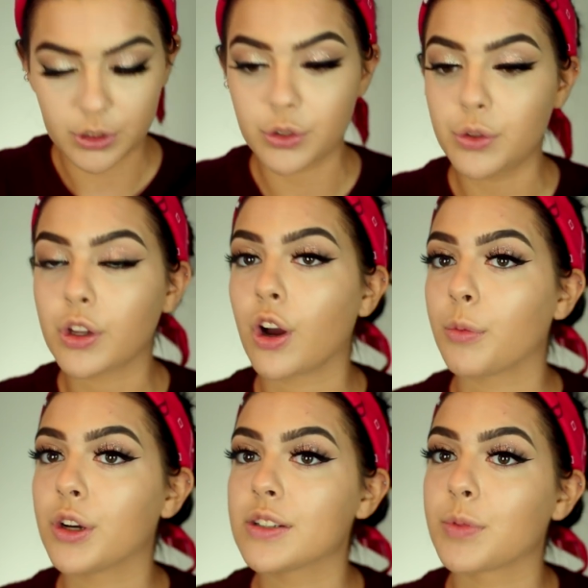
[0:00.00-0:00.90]
The Hula
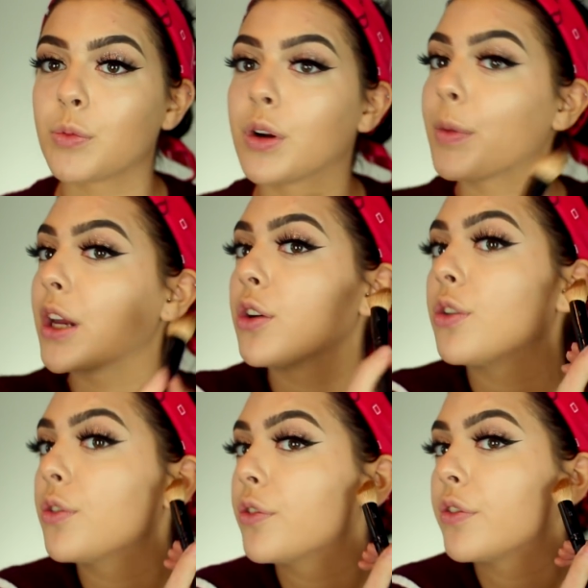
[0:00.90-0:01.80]
Caramel has been one of my
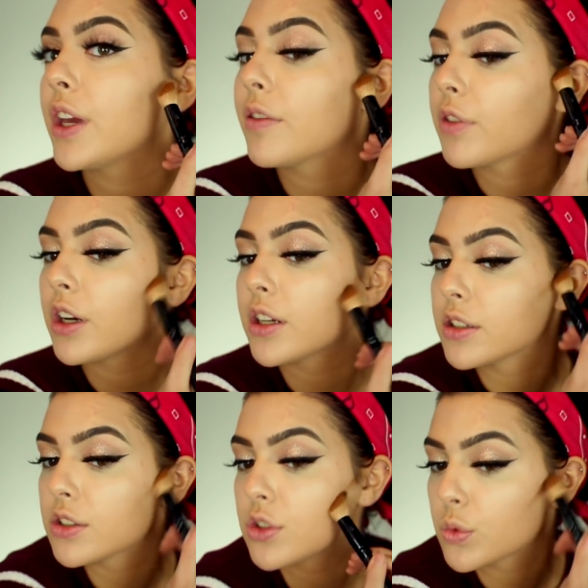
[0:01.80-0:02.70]
new
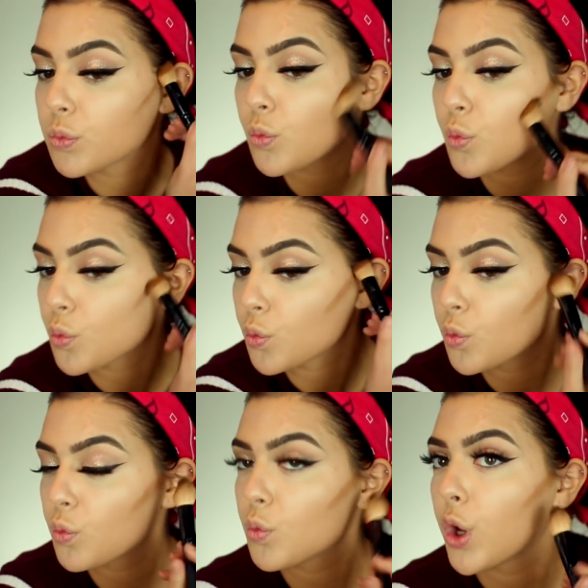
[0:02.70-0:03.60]
favorites.
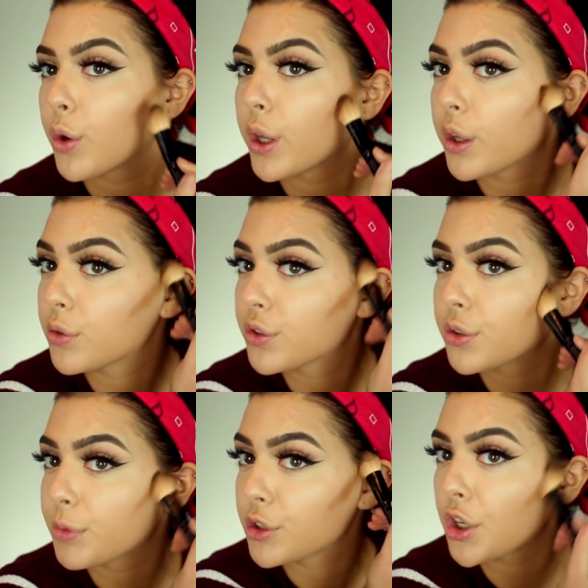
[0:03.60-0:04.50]
Okay, that was
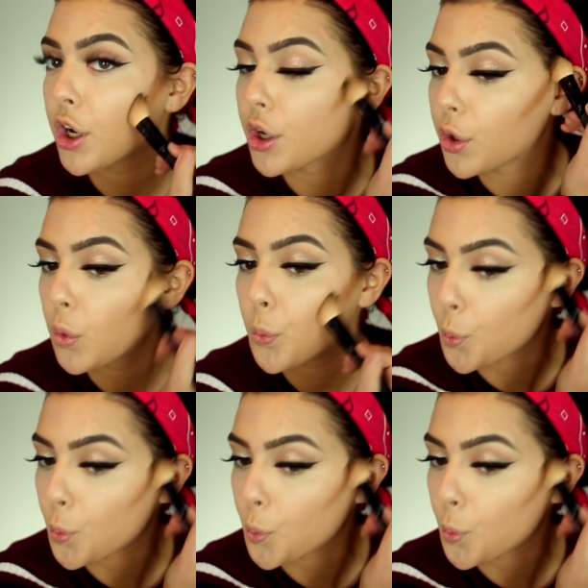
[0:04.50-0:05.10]
just my chair.